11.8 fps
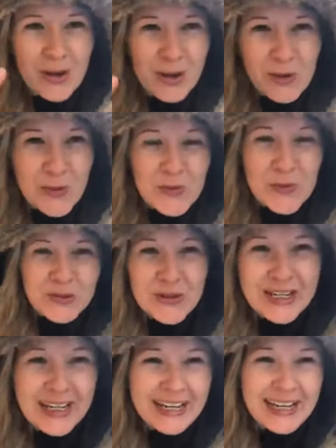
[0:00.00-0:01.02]
Good
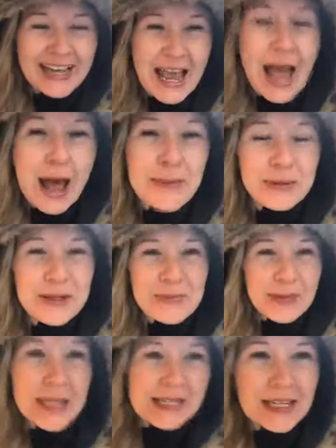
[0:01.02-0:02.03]
morning. Happy
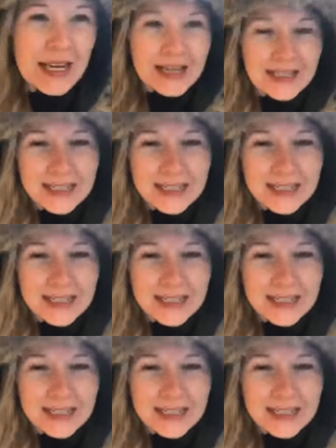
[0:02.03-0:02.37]
Monday.